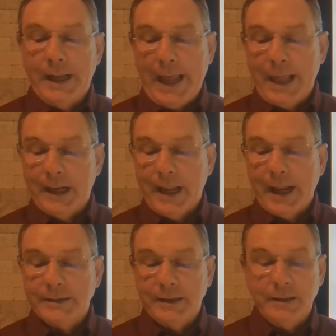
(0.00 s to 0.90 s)

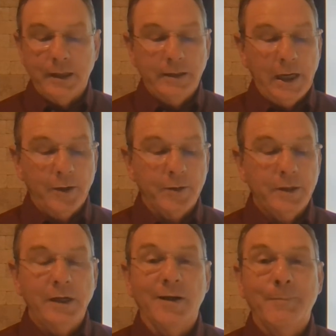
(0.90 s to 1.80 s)
analyzing the
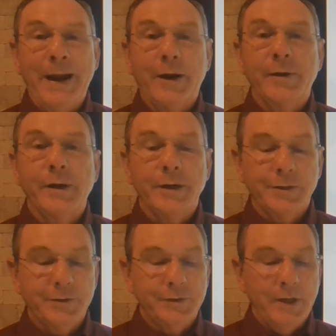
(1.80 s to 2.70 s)
integrity of
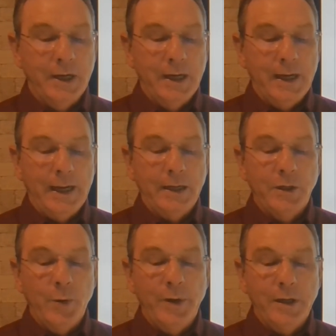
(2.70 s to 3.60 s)
barriers, and
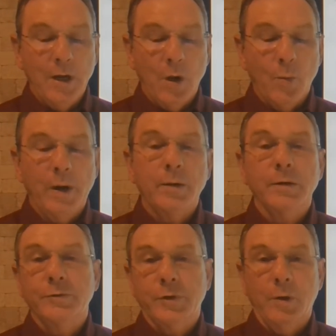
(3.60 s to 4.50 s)
doing well
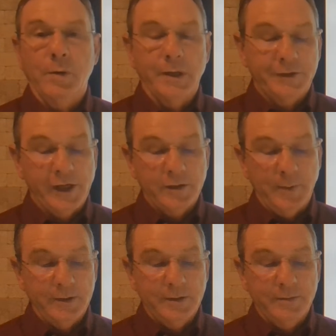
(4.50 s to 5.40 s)
control
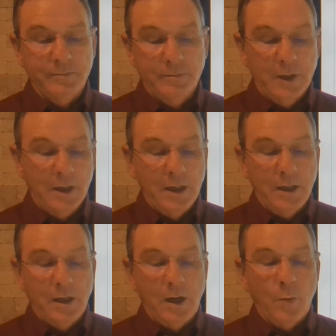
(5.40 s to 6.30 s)
assessments.
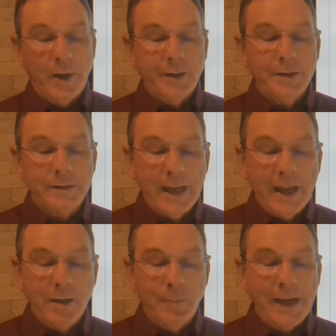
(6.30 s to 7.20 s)
A well
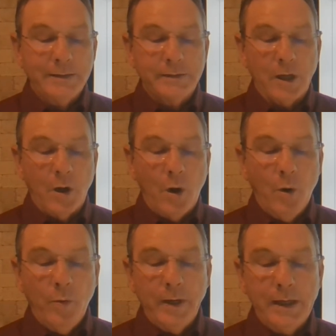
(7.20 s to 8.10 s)
design based
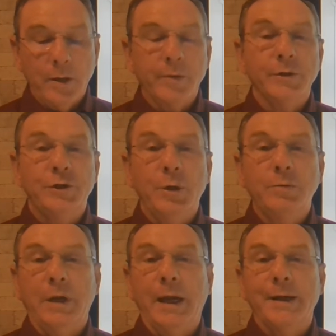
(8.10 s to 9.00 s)
only on a
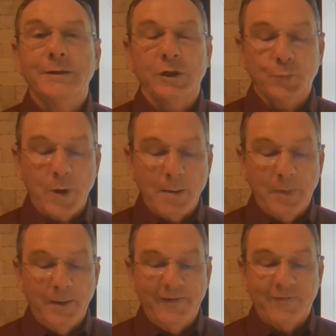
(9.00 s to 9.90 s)
shoe test is
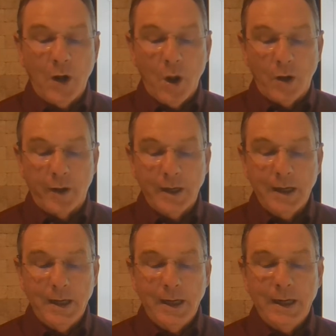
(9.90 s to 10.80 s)
probably flawed
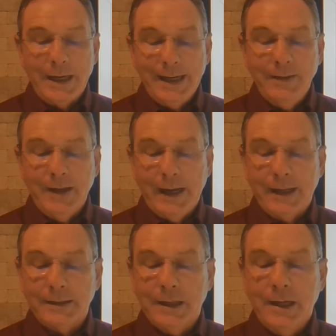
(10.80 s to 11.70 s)
in
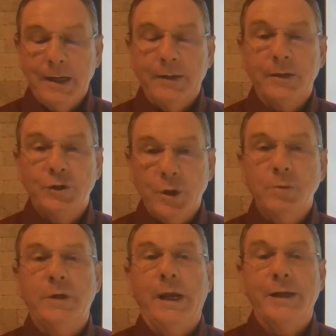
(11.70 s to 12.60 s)
that the
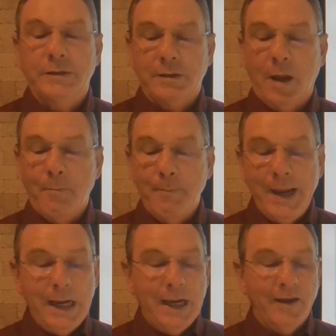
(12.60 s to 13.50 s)
shoe test
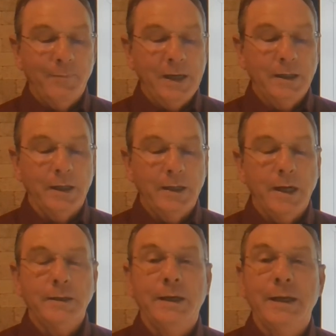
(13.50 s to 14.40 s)
may have been
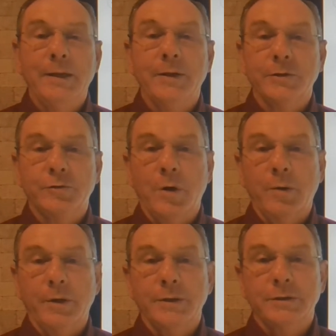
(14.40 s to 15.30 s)
conducted in the
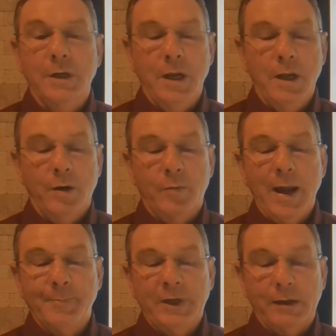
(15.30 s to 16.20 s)
strongest
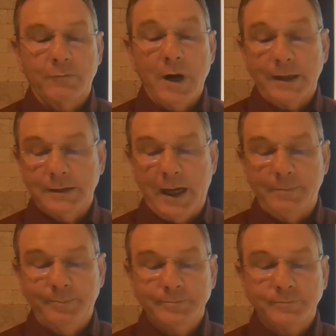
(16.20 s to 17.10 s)
rock
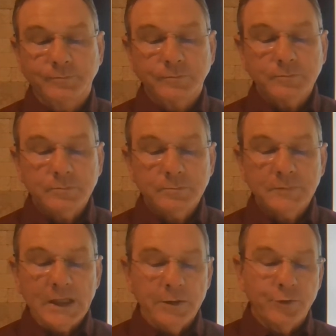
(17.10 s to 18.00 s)
type.
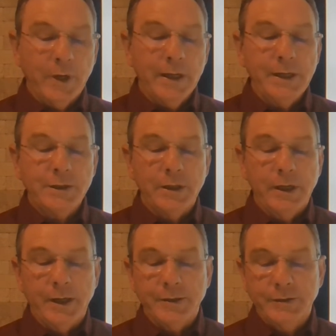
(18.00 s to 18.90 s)
Drilling
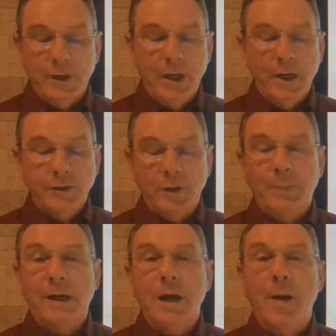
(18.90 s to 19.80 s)
engineers should
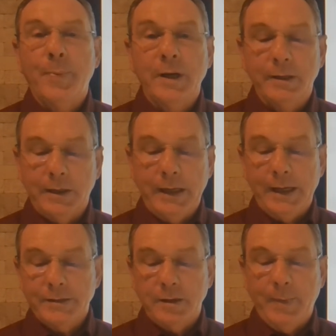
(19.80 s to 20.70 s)
be competent in
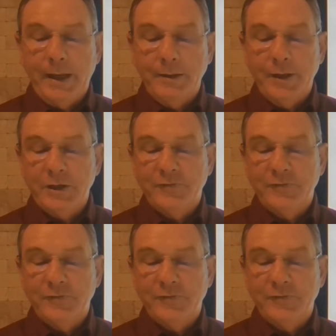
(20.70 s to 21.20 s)
estimating these